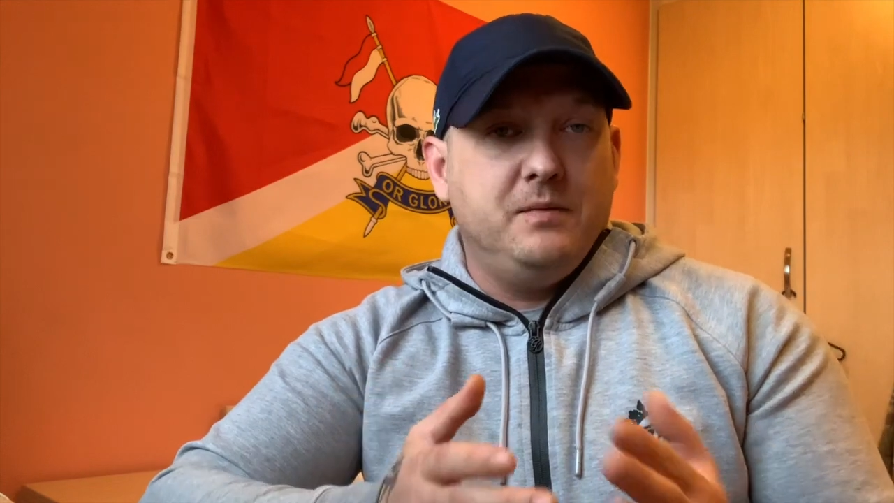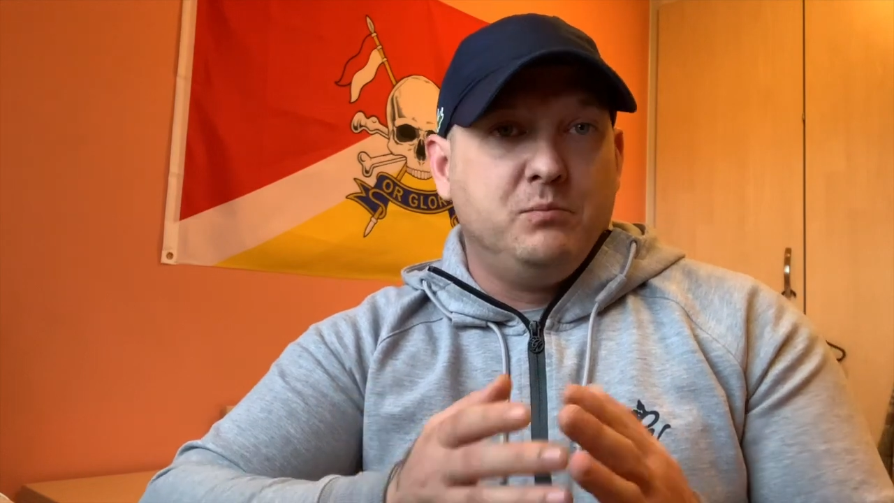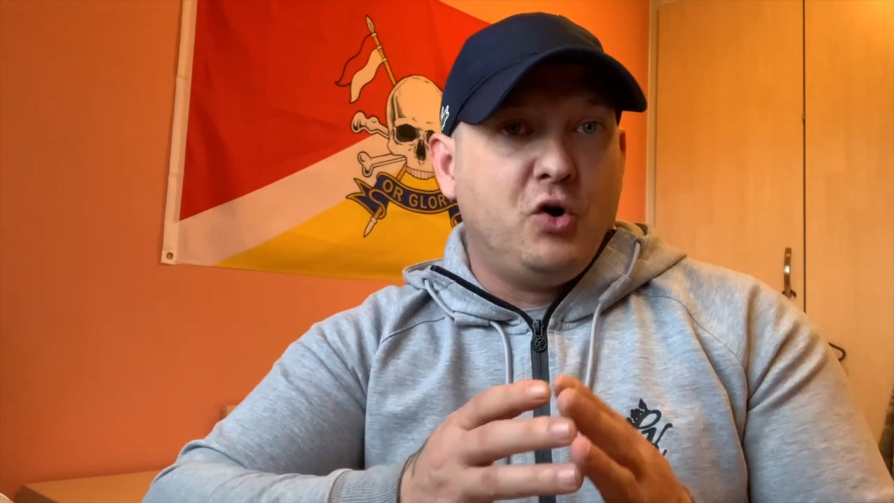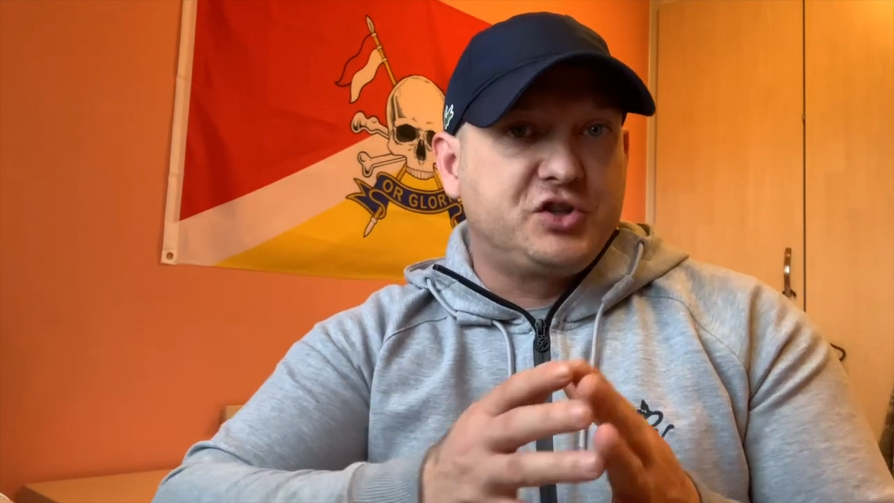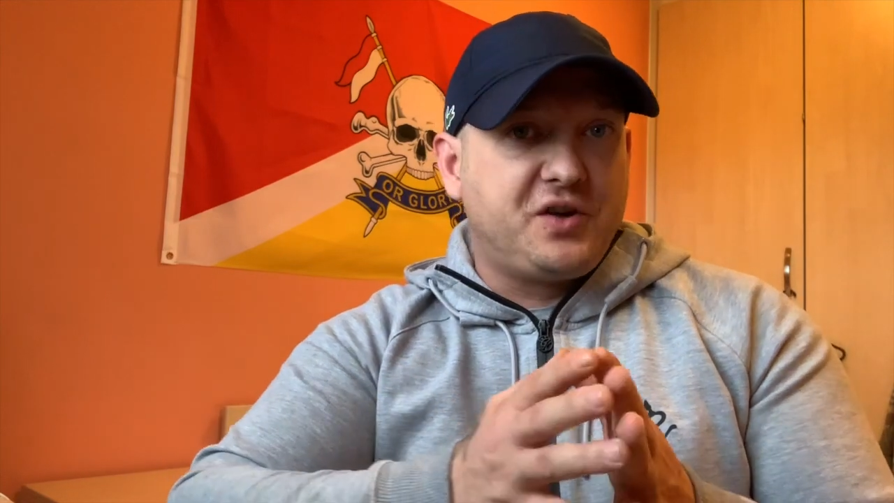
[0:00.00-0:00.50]

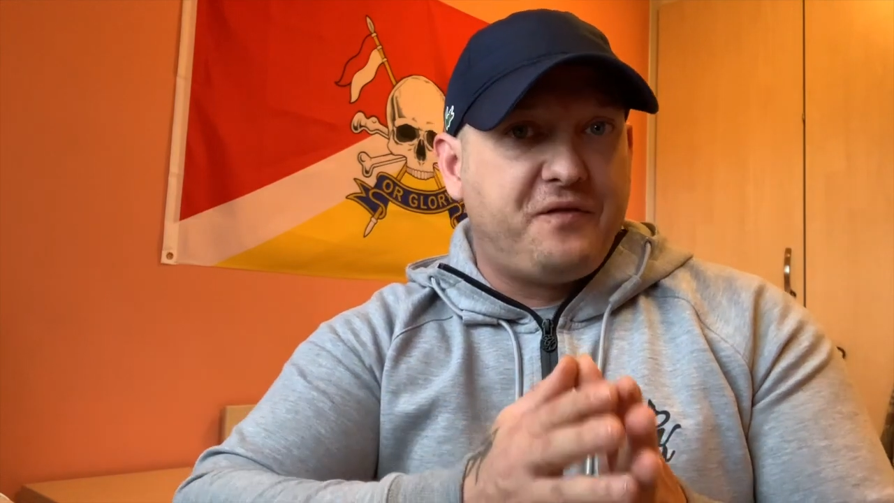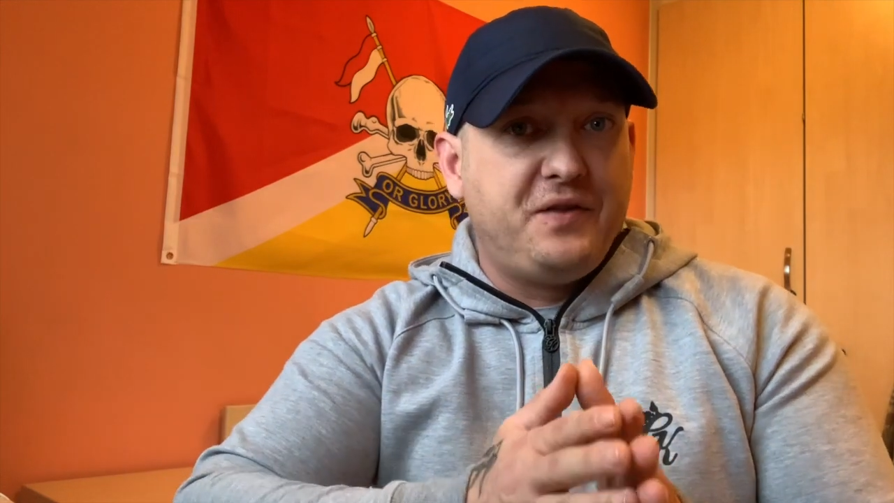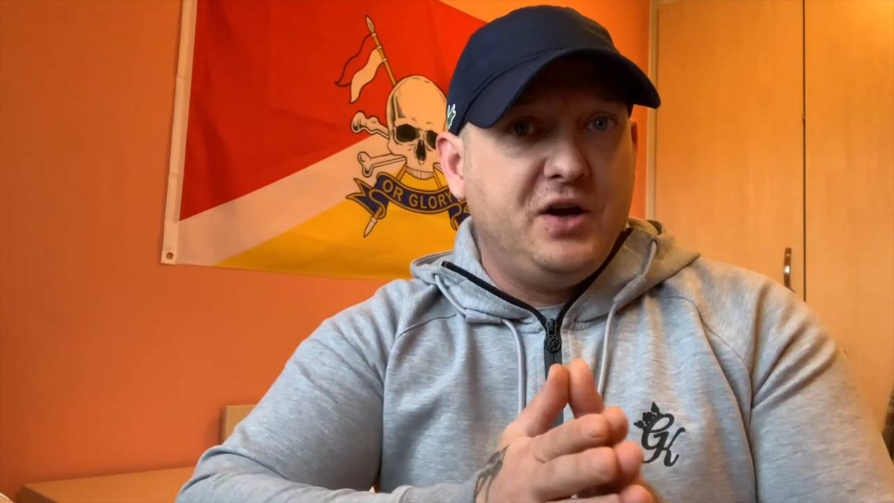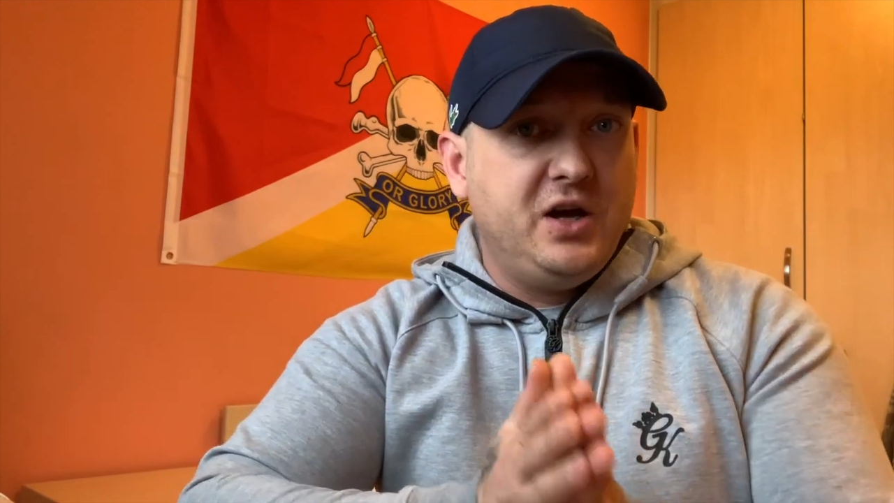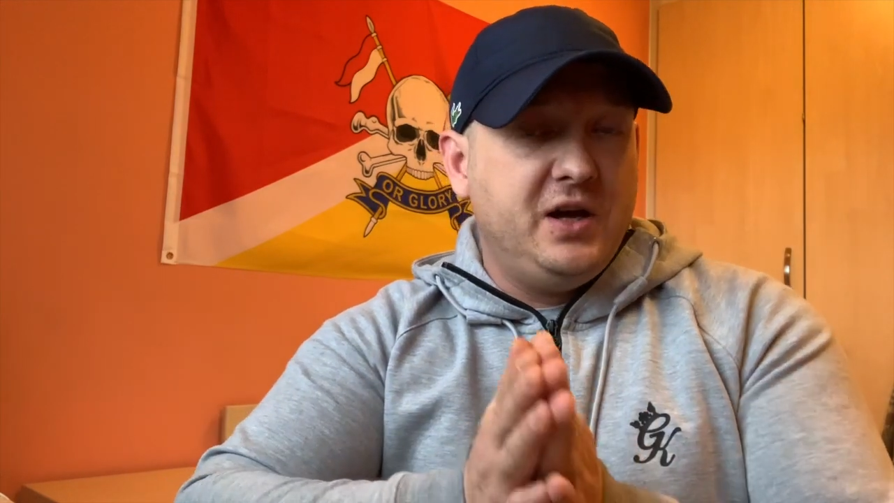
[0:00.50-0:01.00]
most of
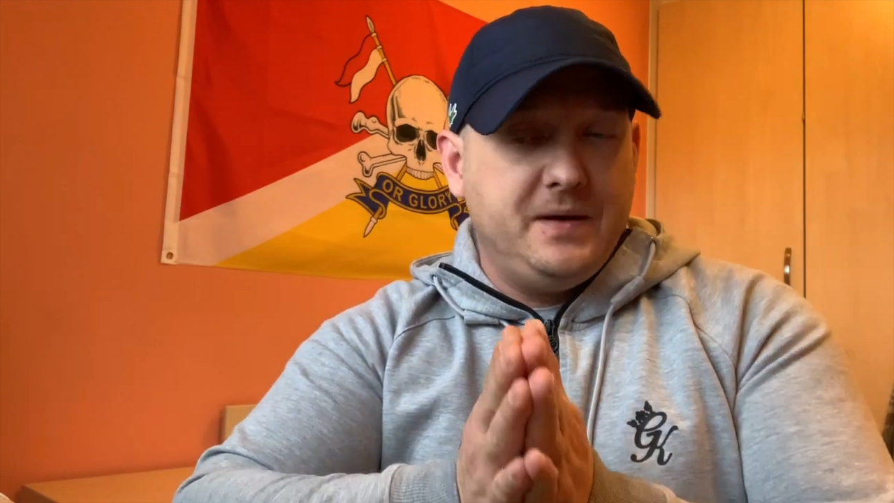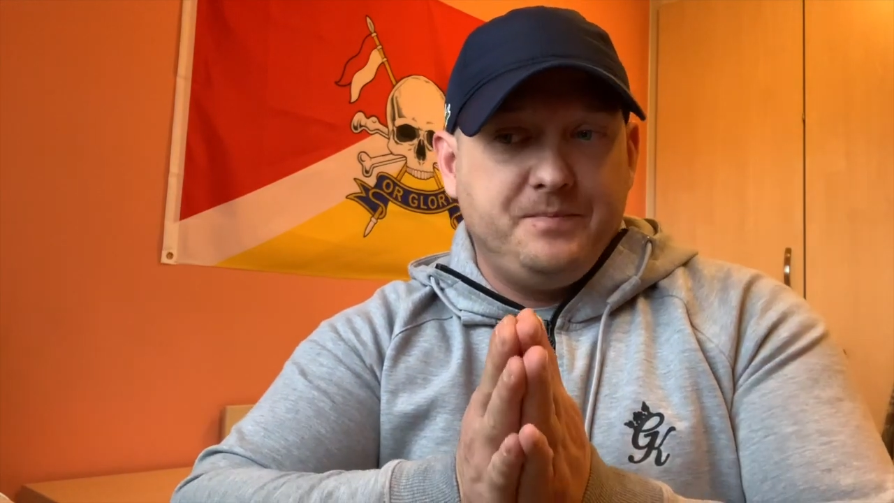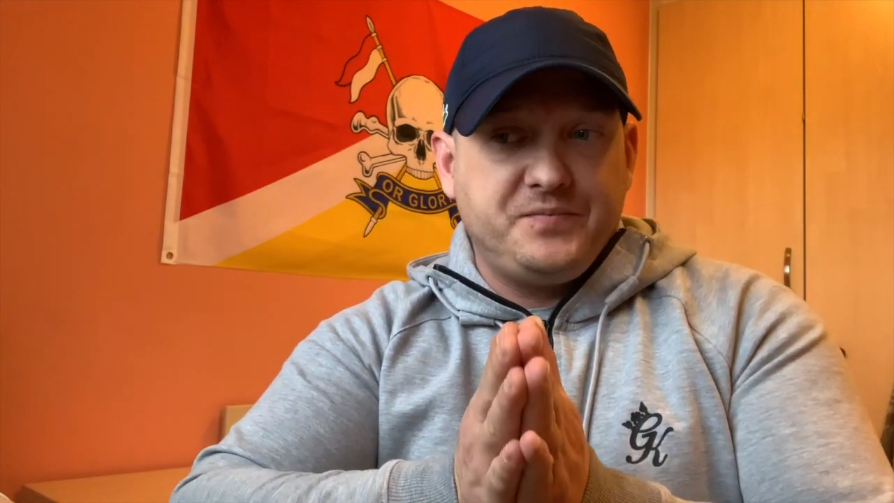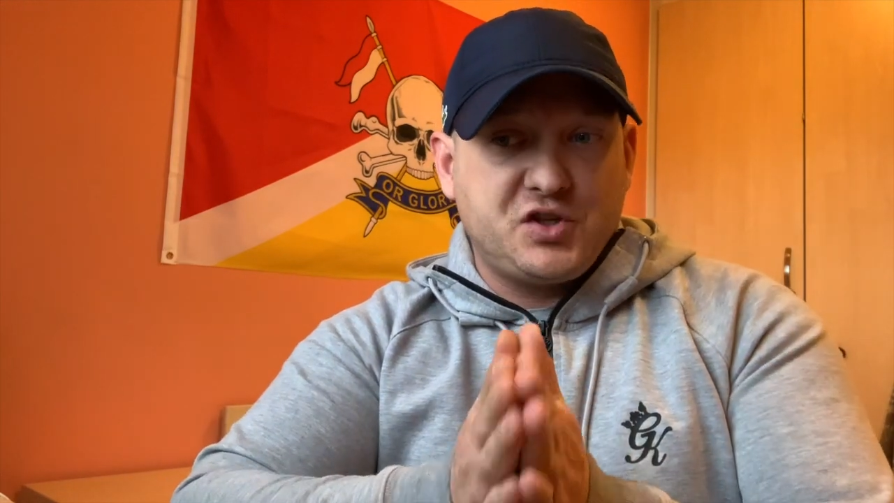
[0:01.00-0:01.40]
the